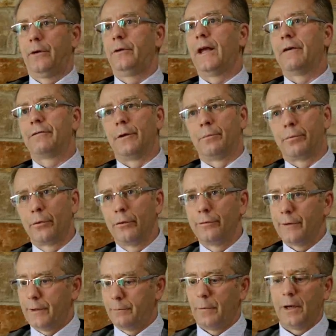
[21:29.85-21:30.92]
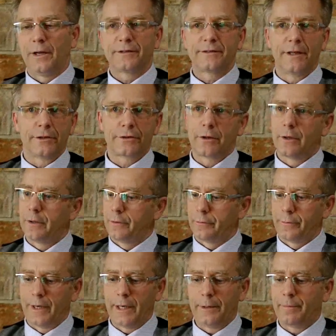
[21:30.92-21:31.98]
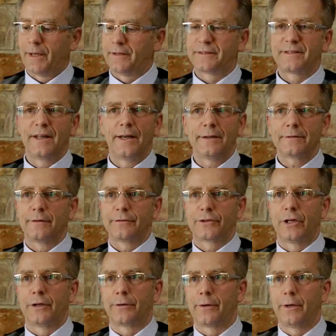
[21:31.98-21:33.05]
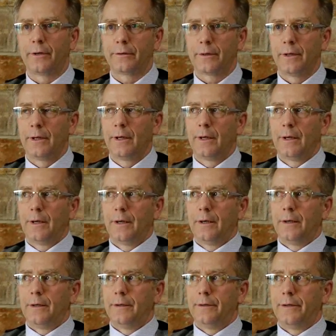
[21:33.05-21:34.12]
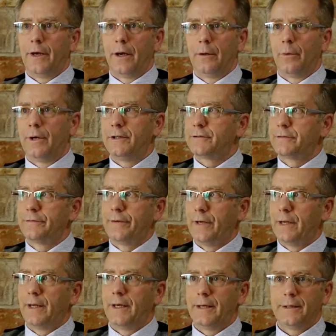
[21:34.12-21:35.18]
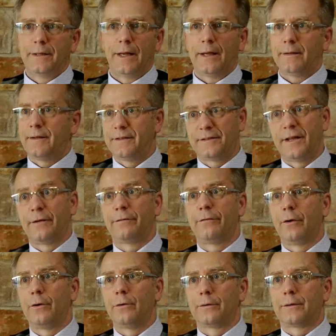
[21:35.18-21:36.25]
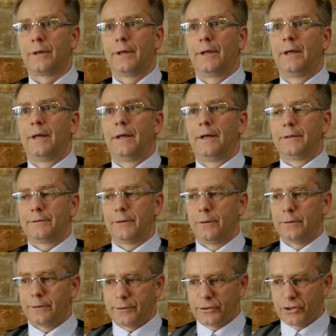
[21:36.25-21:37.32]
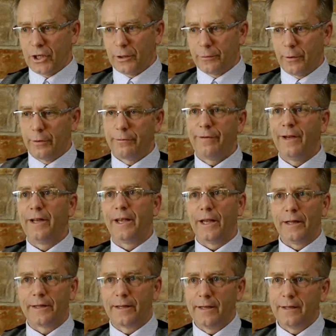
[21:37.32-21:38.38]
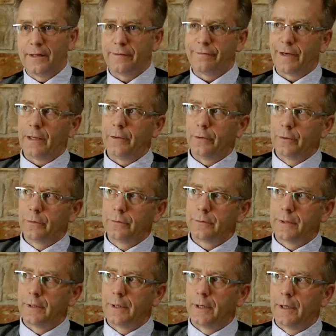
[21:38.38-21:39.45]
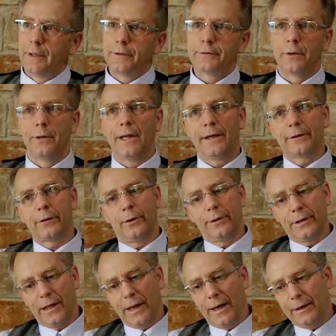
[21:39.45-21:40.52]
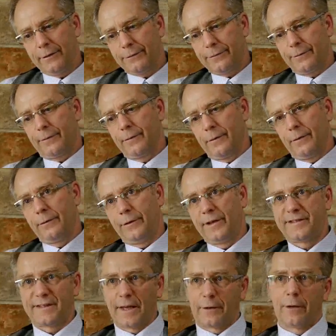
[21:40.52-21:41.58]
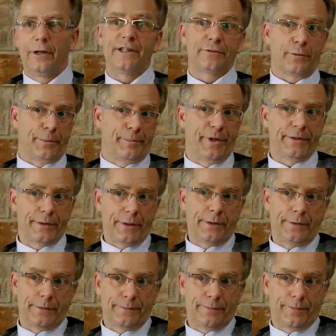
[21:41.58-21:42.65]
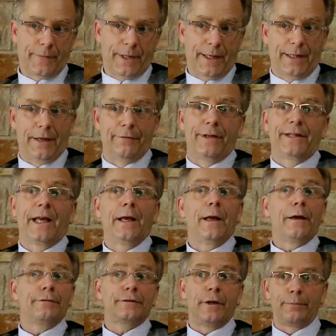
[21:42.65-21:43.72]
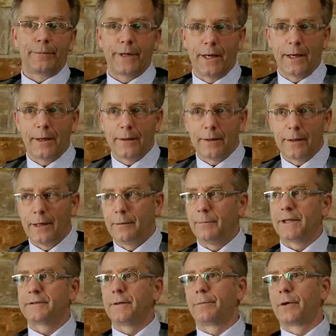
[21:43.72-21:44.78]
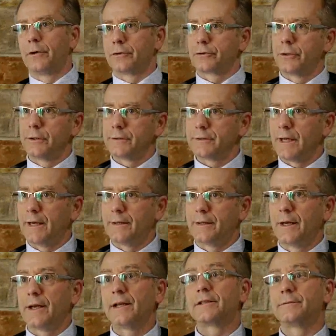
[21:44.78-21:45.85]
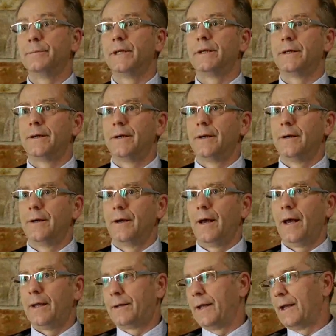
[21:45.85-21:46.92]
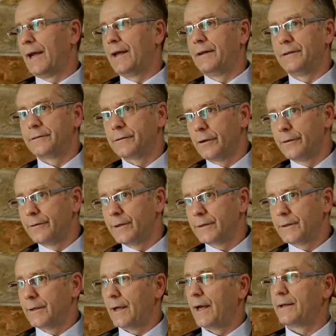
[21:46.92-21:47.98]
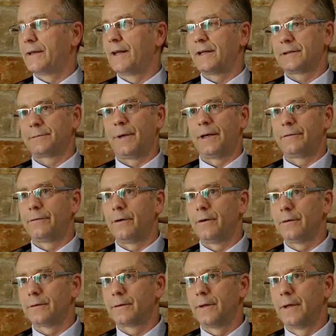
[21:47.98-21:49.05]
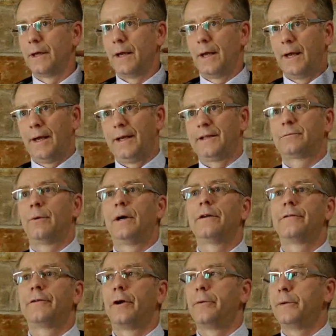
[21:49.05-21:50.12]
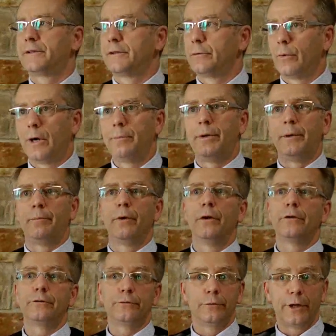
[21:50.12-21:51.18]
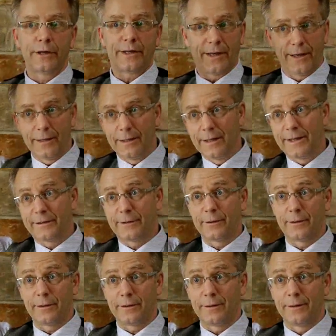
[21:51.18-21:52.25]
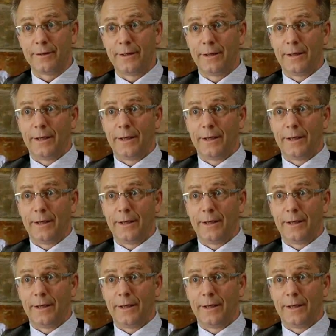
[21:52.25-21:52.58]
You have the proof in molestation, rape, incest of children, they're always feeling that is their fault. So children feel guilty, devalued, so later in life, this cycle is repeated, and every time I have something in my subconscious, I think it's me. I think I deserve it, I think it's my fault. It's one of the reasons why people do not heal later.